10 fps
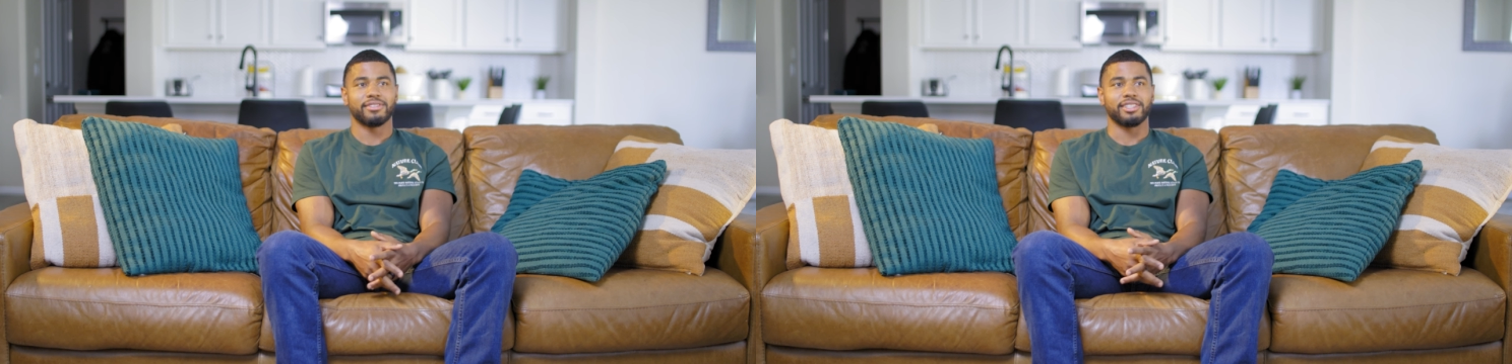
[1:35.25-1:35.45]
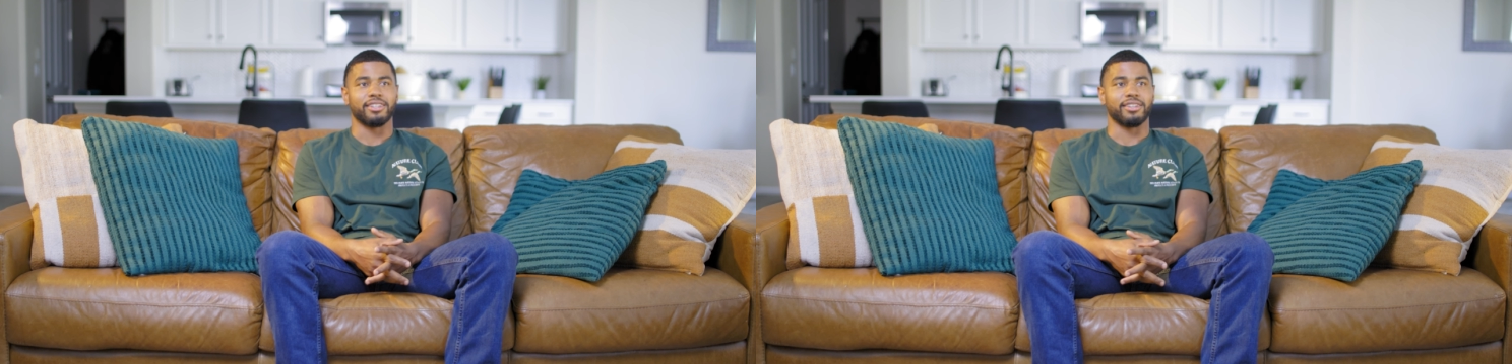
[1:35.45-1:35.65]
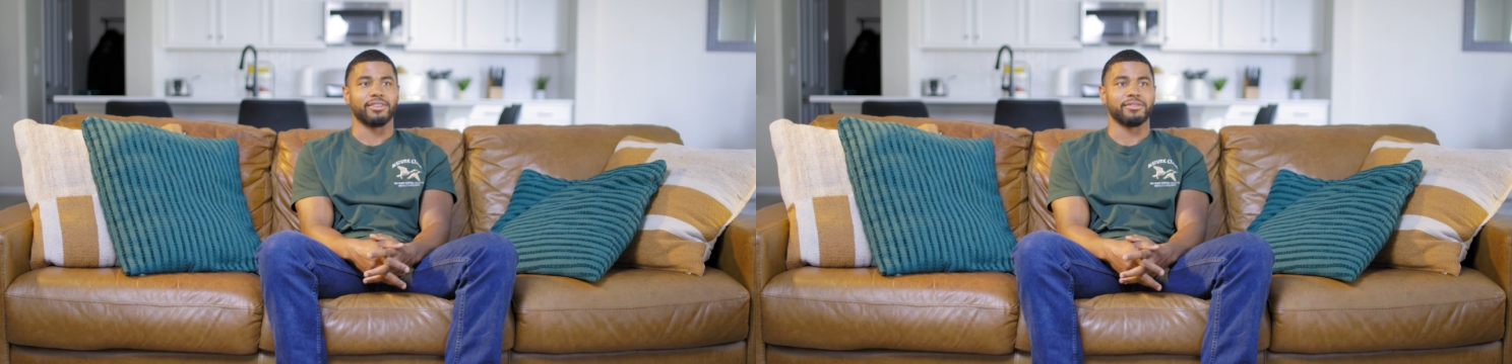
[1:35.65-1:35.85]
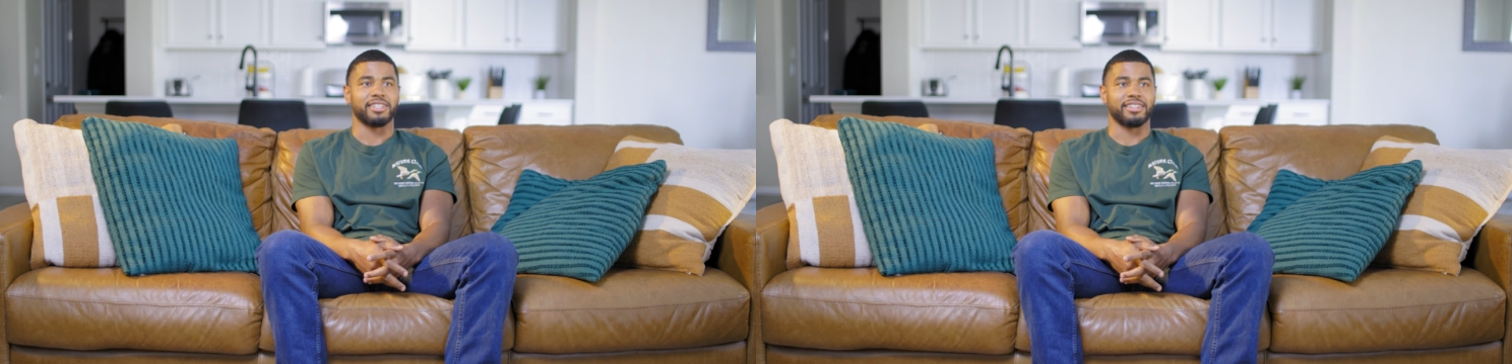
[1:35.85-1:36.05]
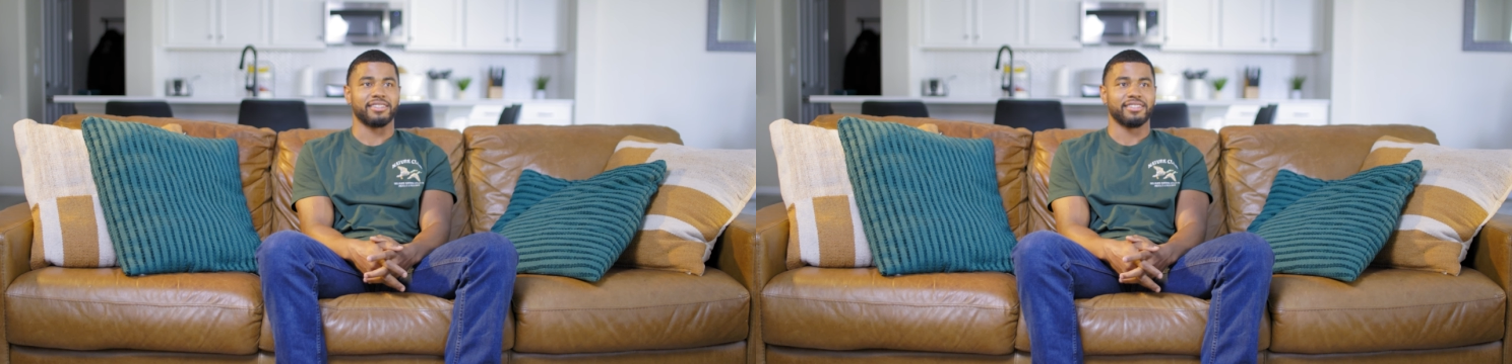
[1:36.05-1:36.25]
you know,
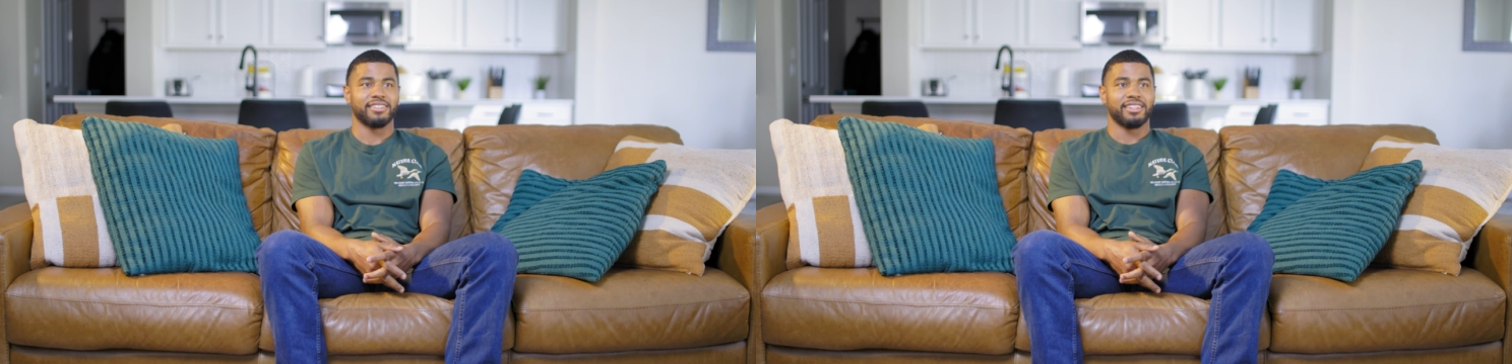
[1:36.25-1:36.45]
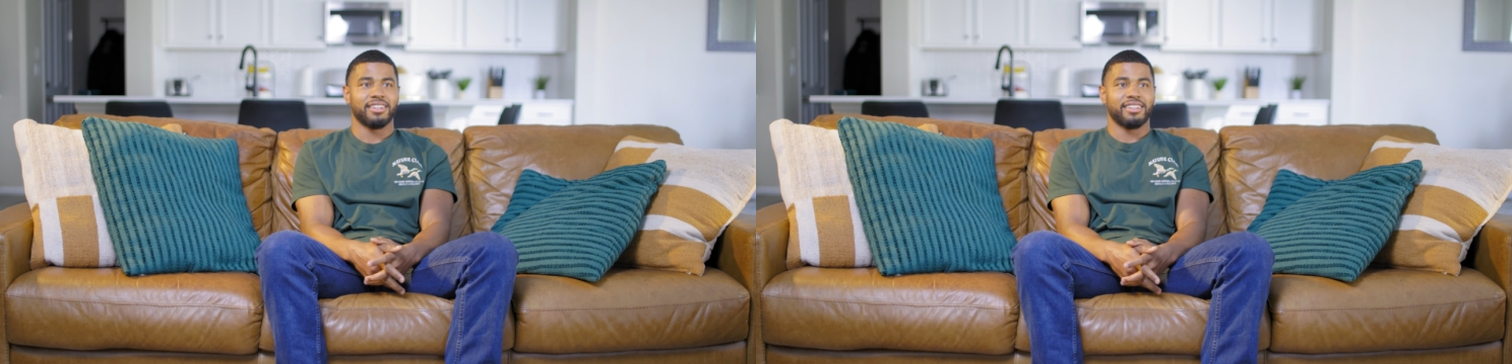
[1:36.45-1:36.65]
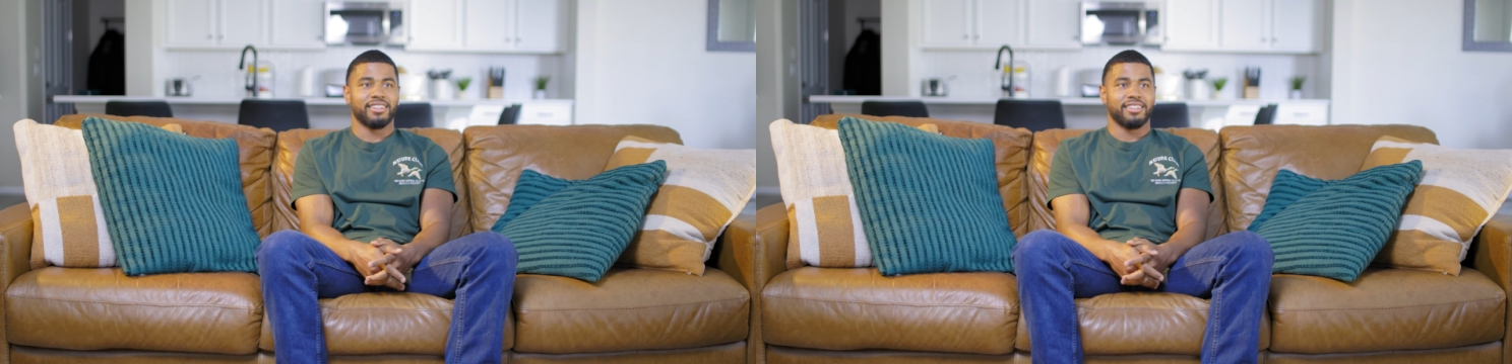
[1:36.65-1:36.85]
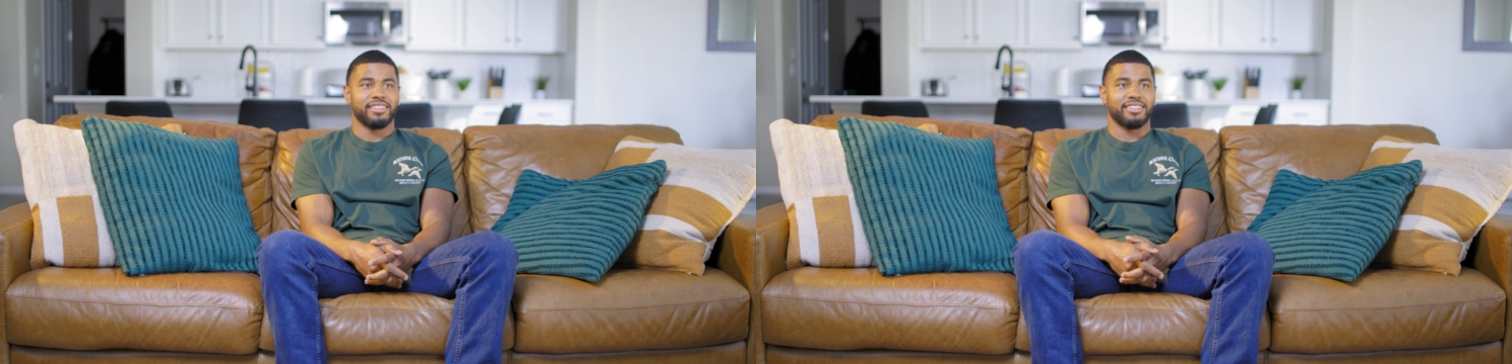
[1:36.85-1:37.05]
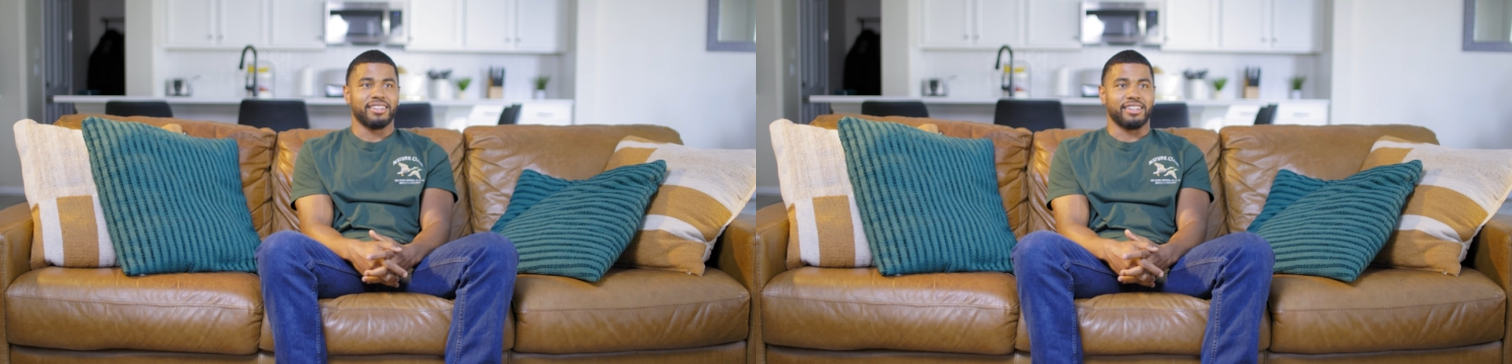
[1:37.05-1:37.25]

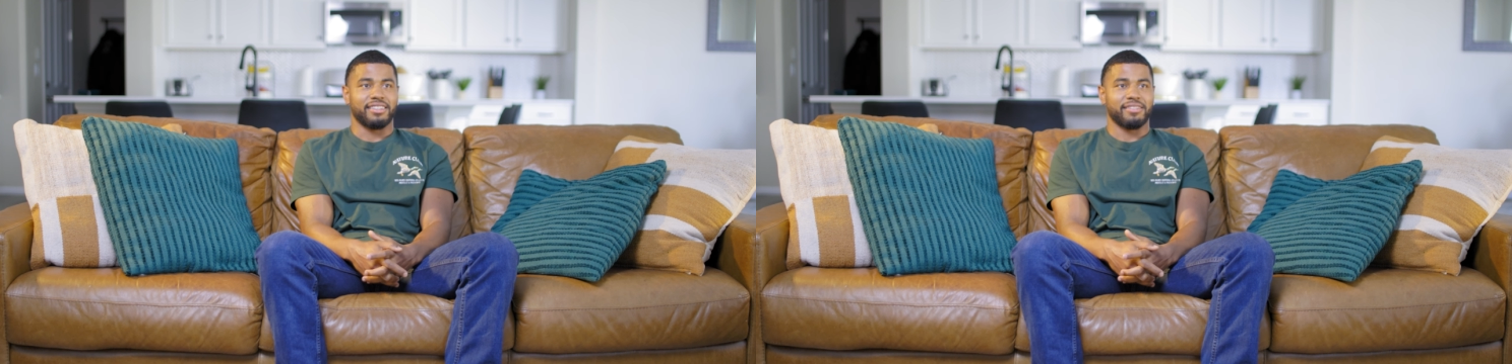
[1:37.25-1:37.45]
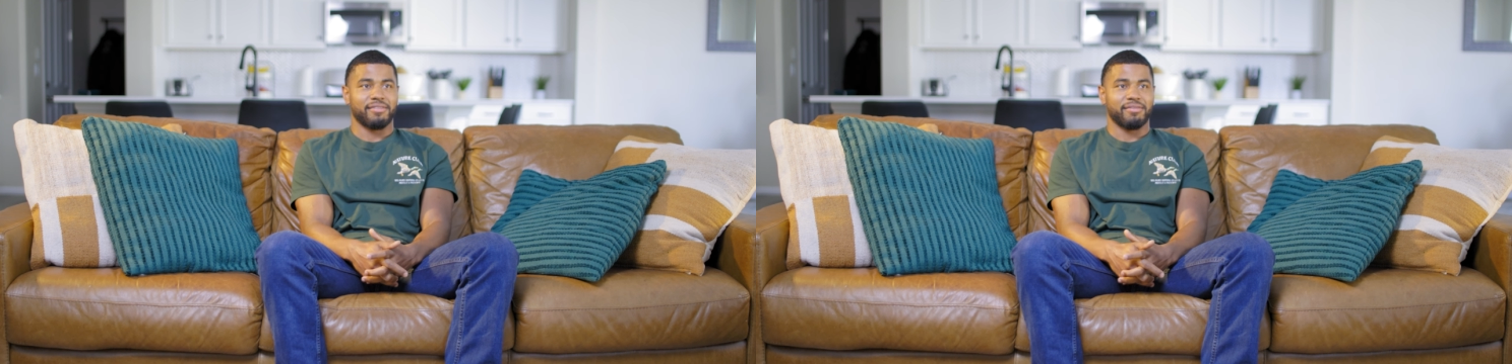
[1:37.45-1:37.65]
that